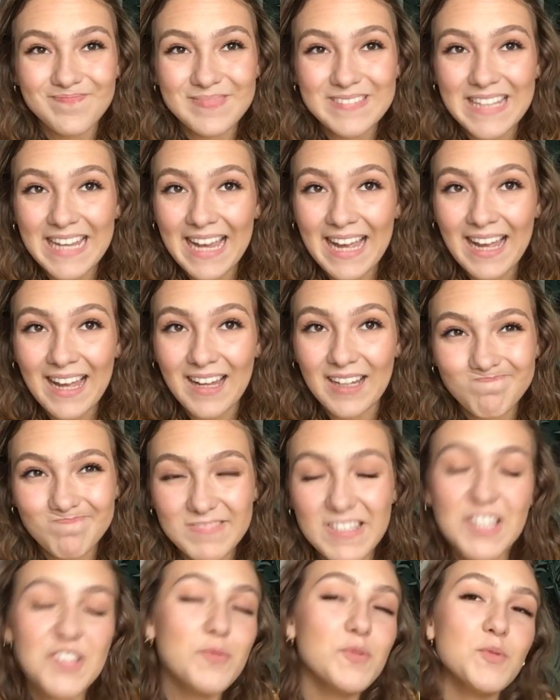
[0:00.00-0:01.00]
yeah,
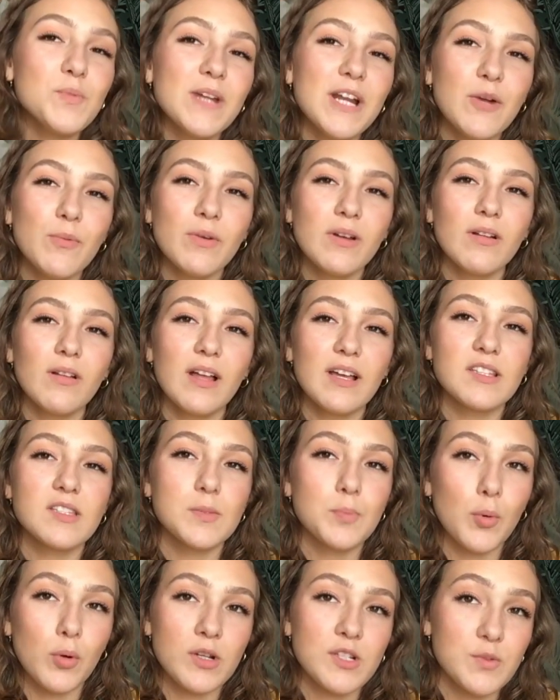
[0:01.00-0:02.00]
this was when I realized
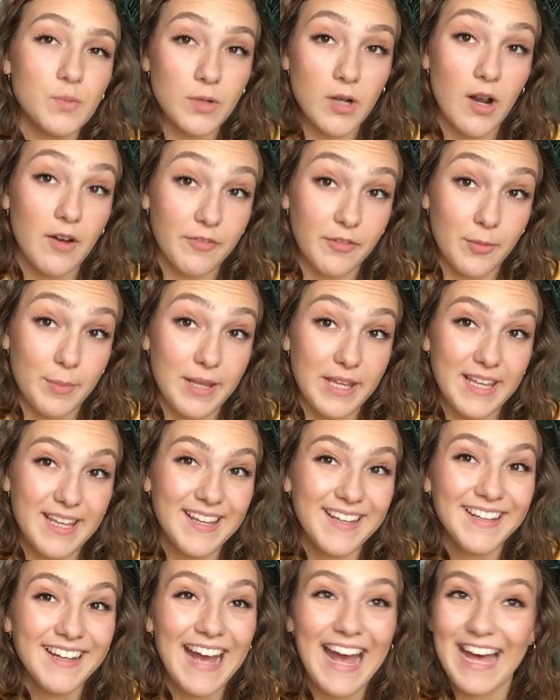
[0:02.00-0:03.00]
sports were not for me
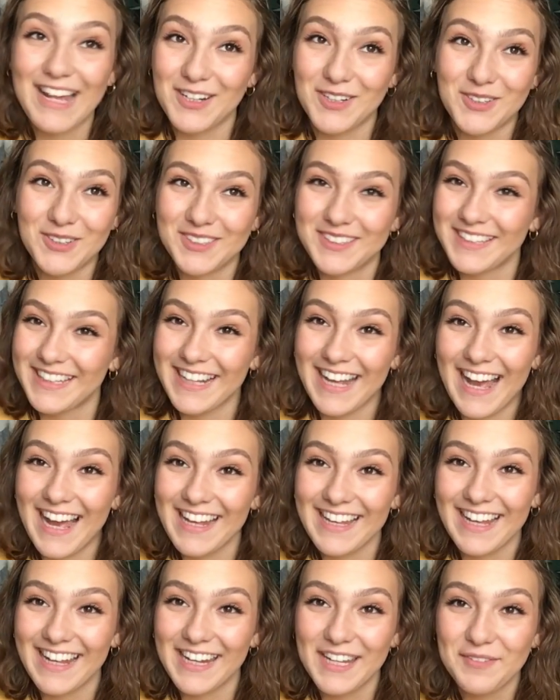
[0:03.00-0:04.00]
at all. Like I
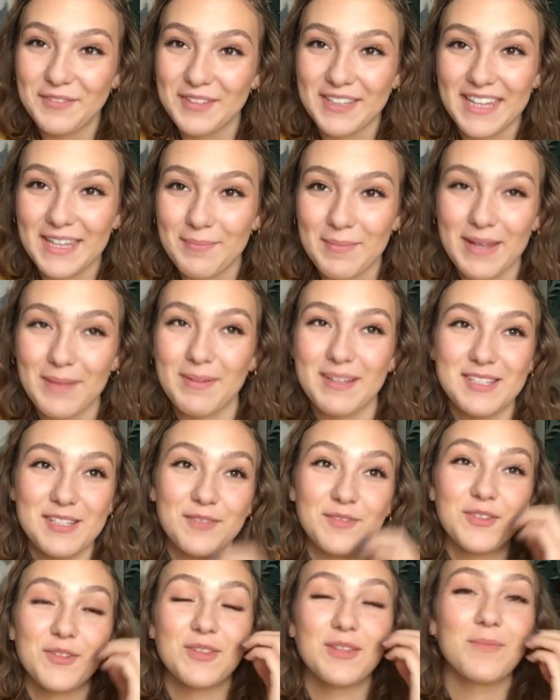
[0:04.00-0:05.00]
can't even like make
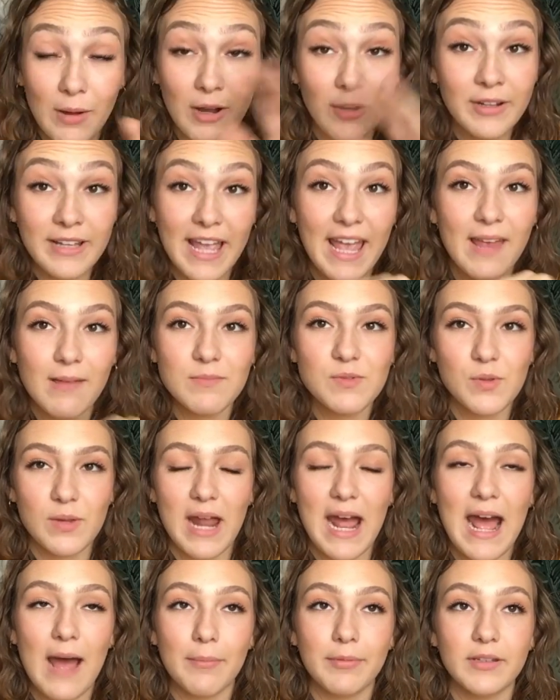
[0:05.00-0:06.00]
myself do them. Our games would
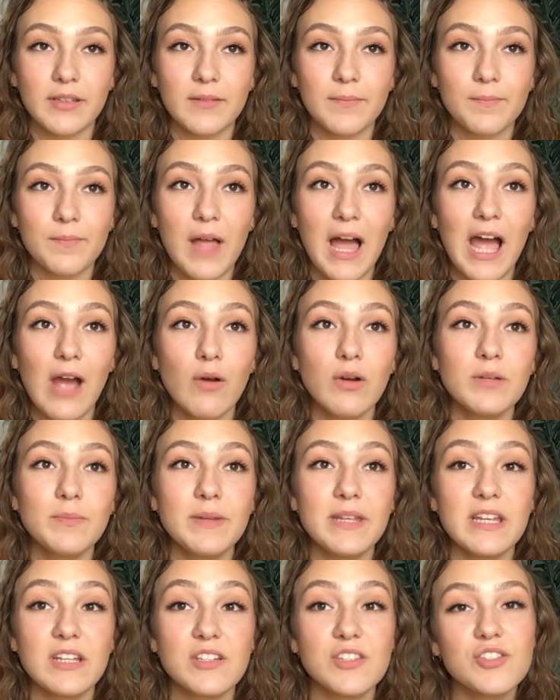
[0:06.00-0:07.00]
happen. I would
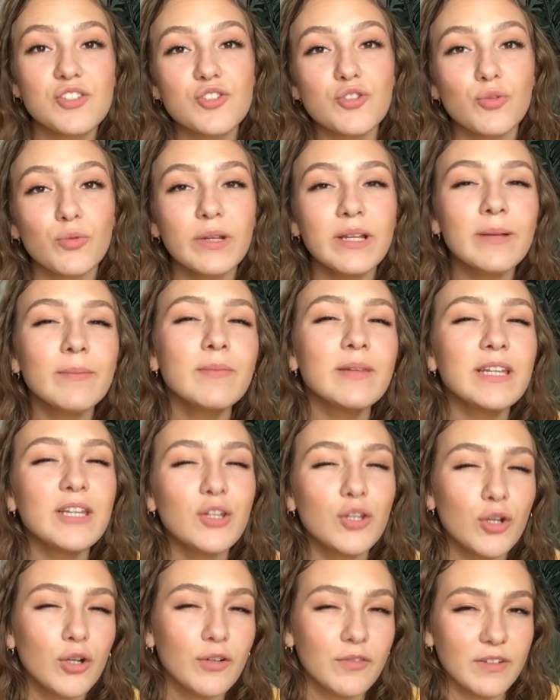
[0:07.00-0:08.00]
be extremely
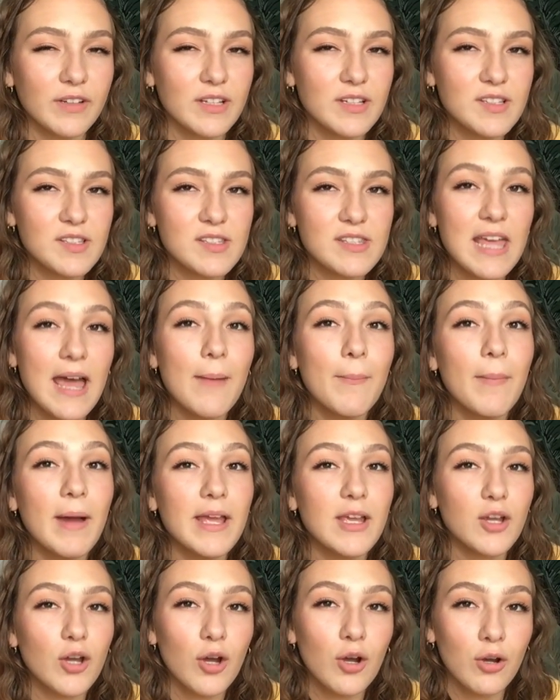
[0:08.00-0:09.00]
nervous that
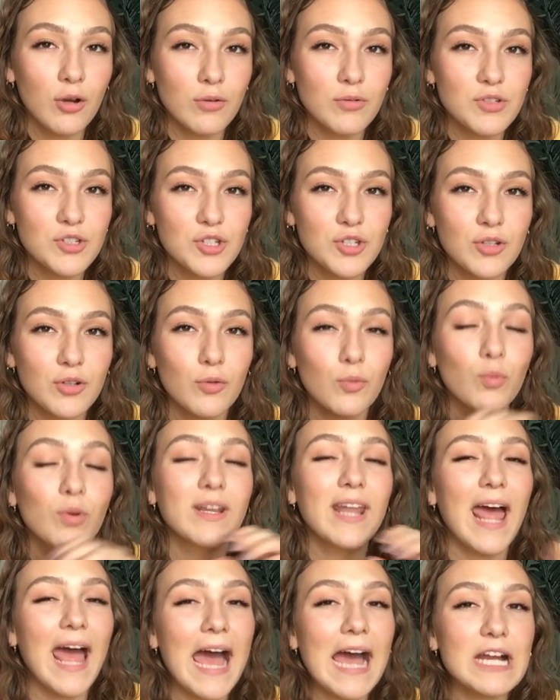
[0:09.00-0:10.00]
my coach
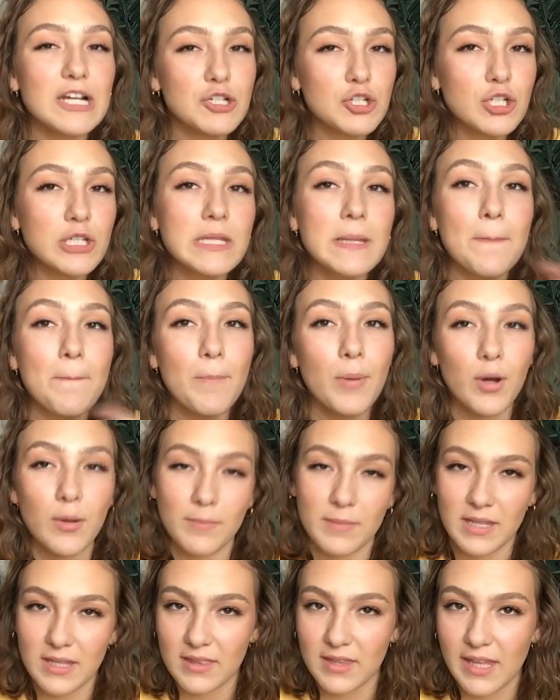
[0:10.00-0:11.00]
would actually
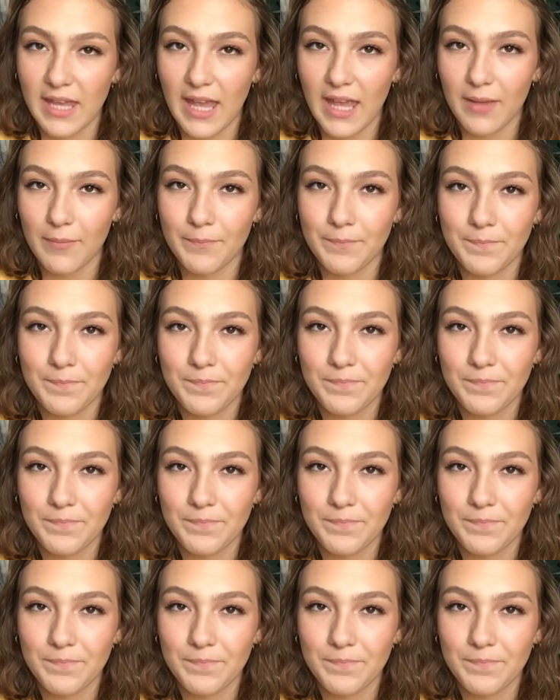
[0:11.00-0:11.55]
put me in the game.